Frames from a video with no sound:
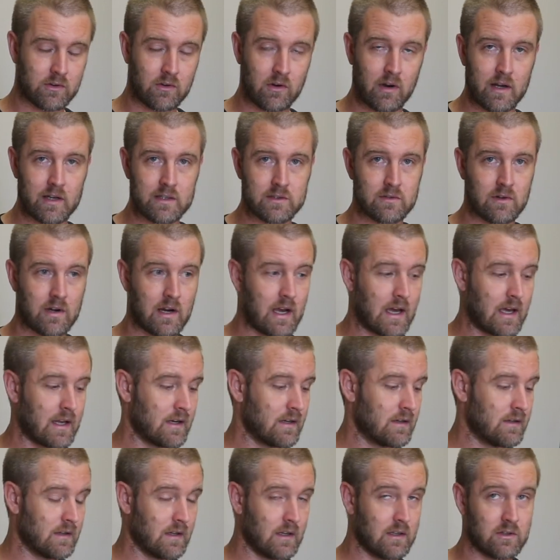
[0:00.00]
the credits are
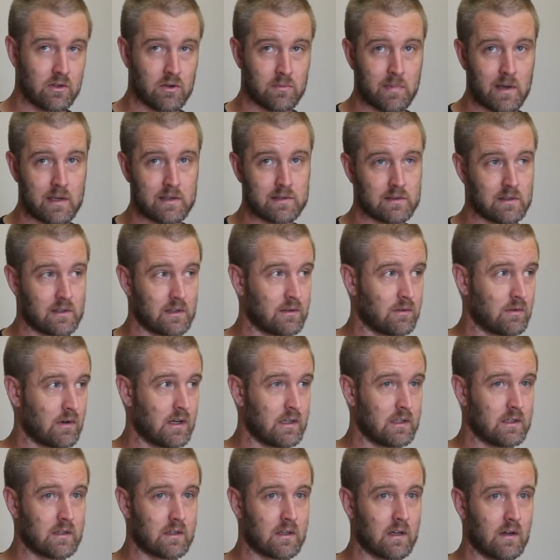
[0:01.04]
added and you're basically
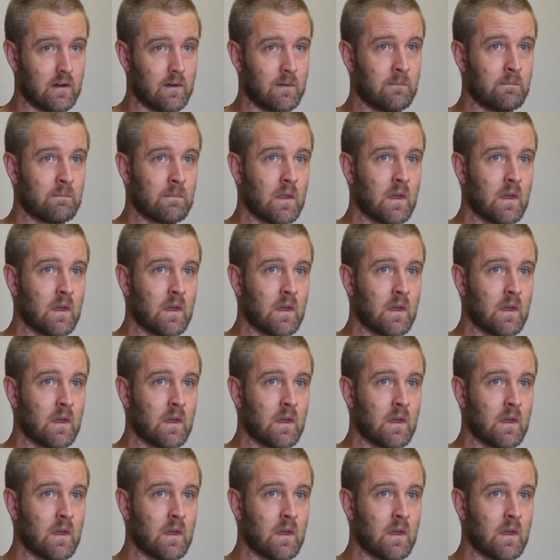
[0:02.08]
ready to go.